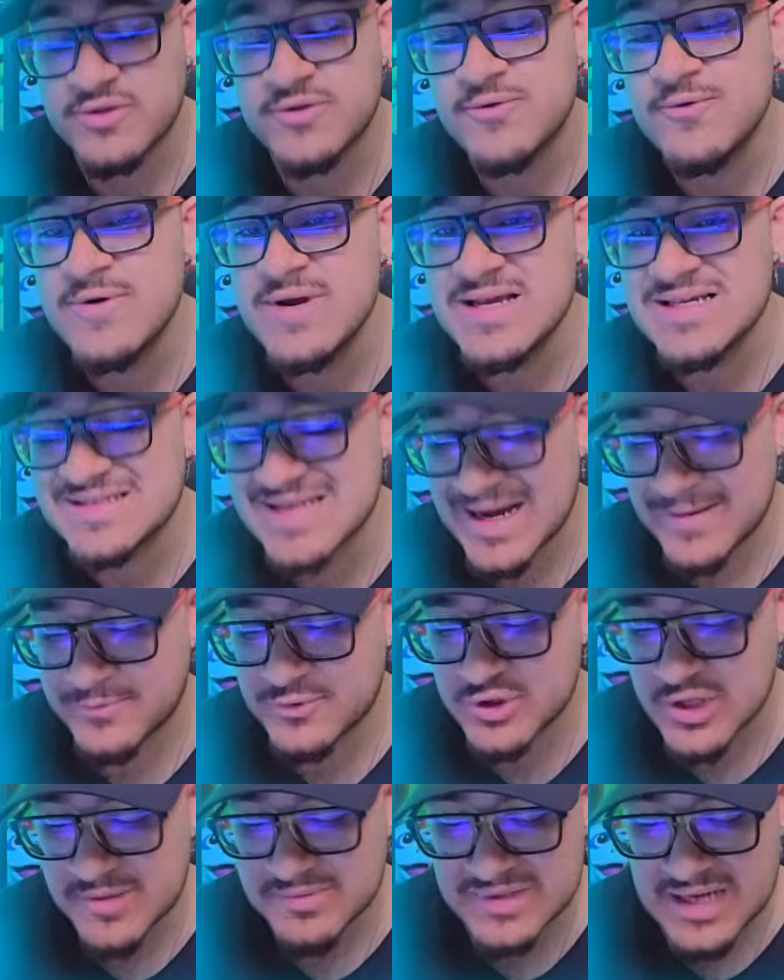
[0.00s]
3 zap
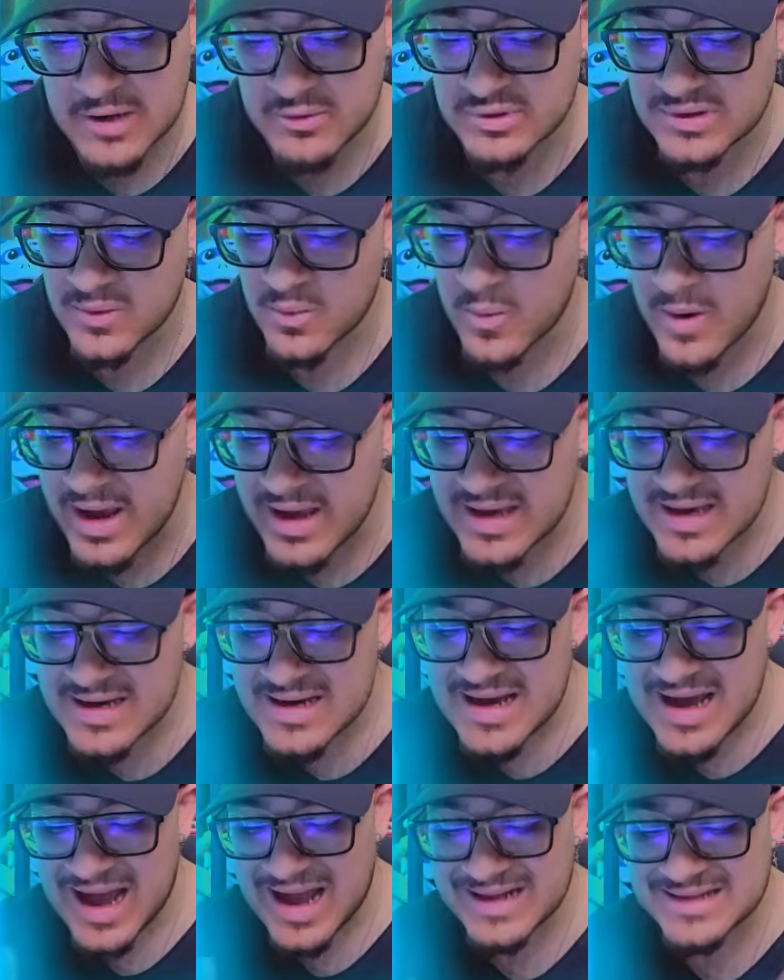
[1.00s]
traps out the way,
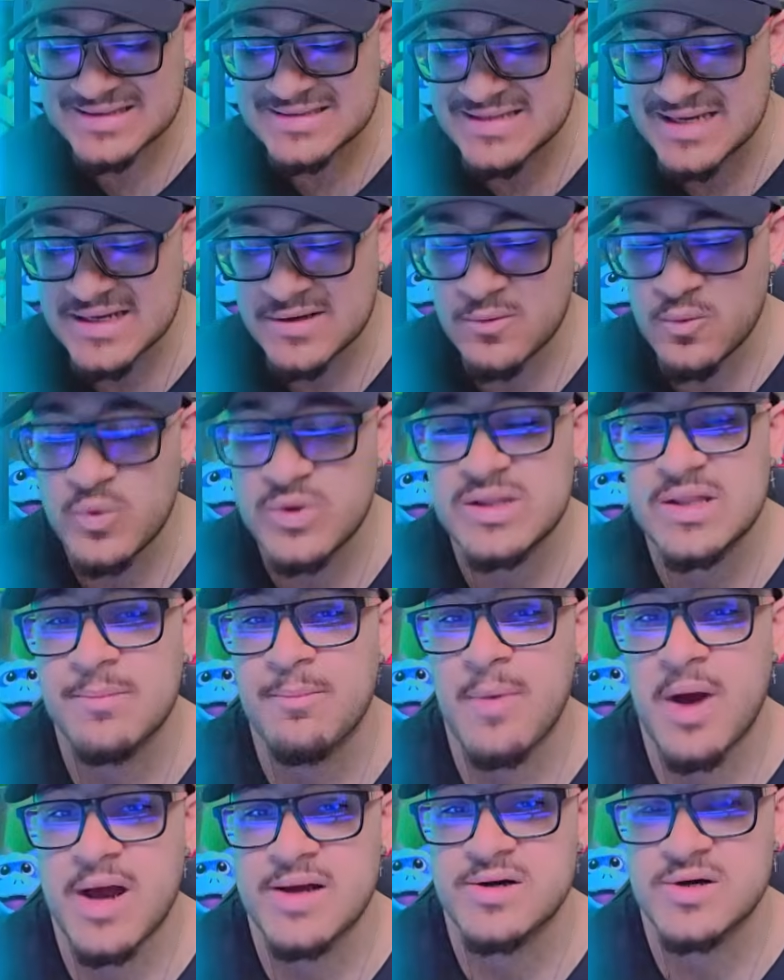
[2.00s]
and then with the
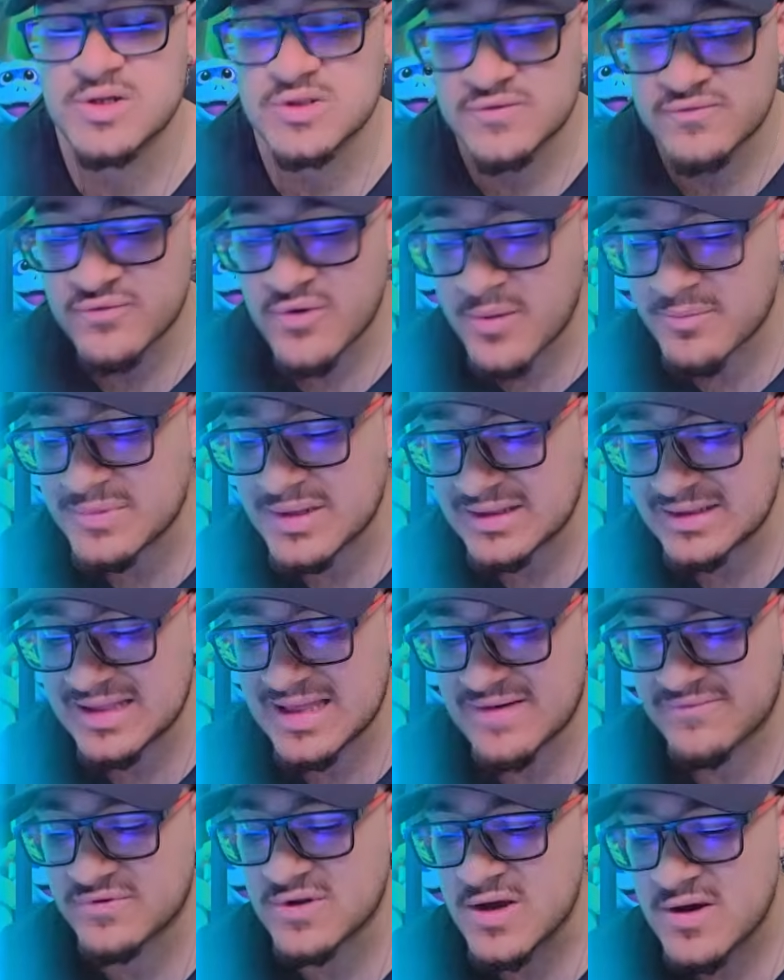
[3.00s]
miners from the
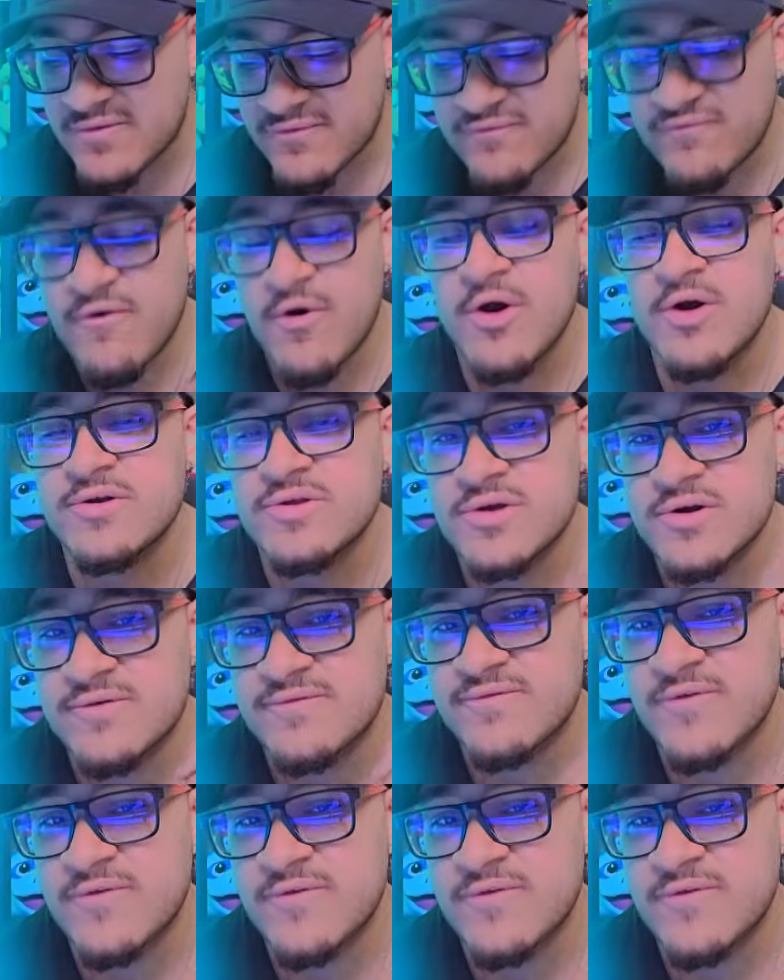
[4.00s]
left further